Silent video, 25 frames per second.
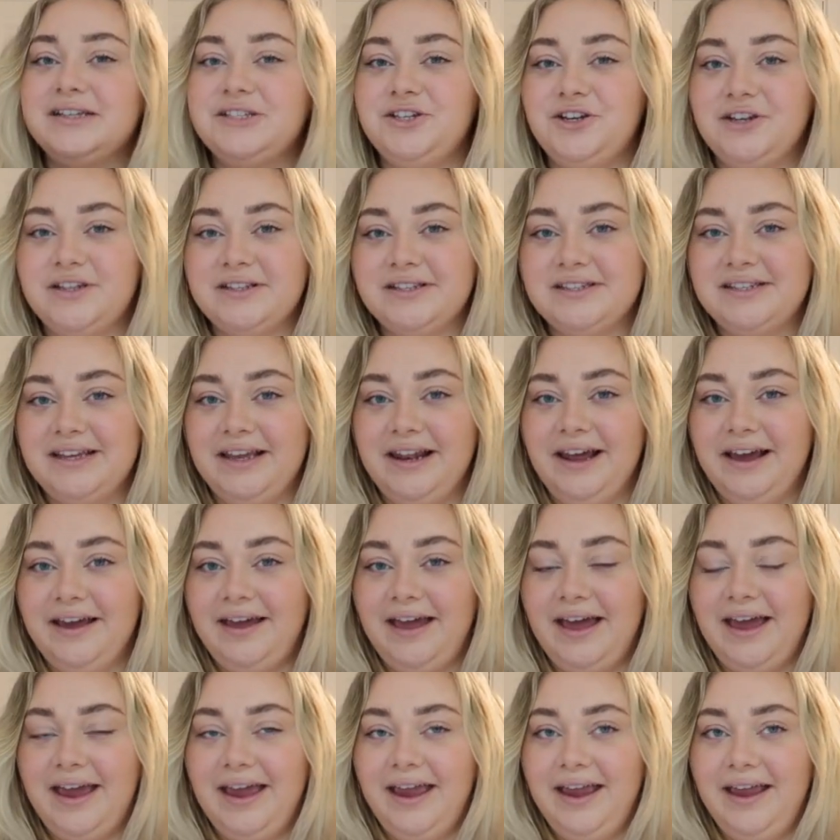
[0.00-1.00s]
as you can see,
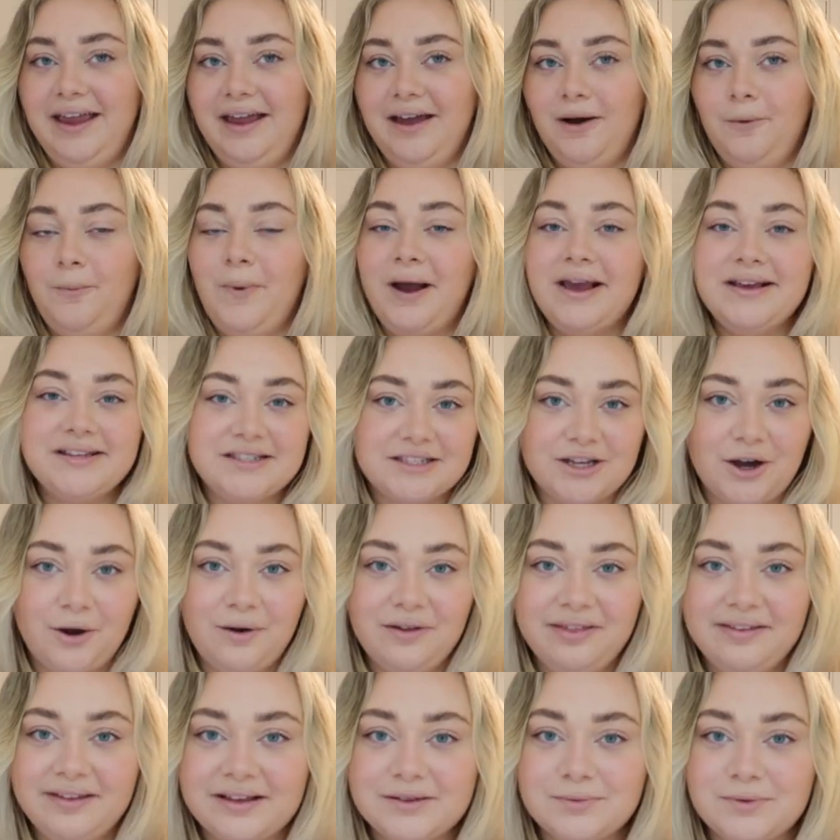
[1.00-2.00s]
like a waistcoat,
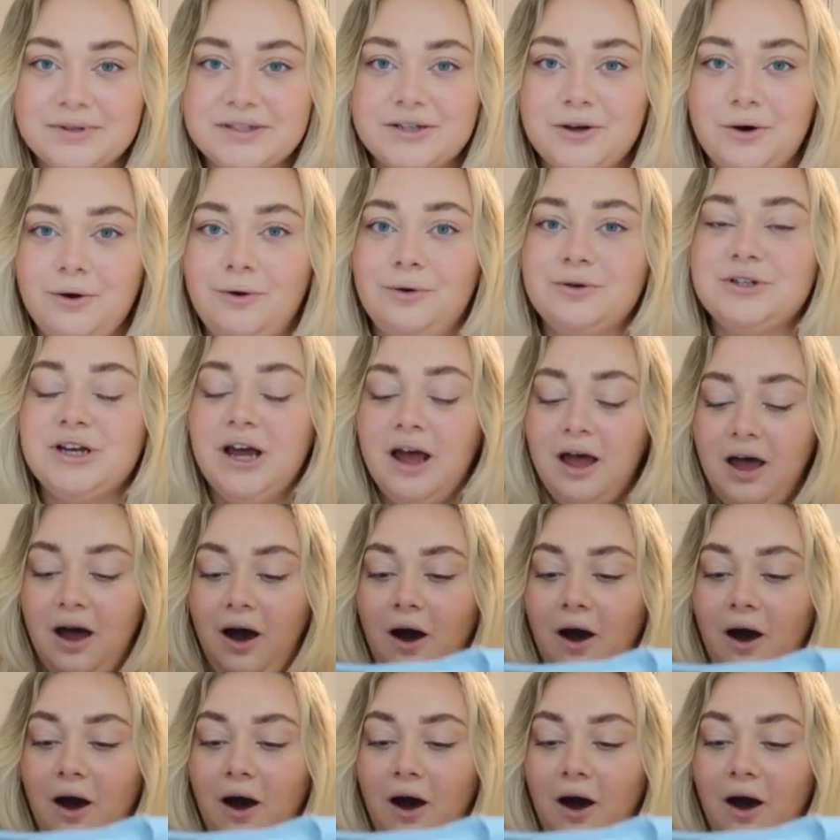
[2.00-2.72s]
I think that's what it's called.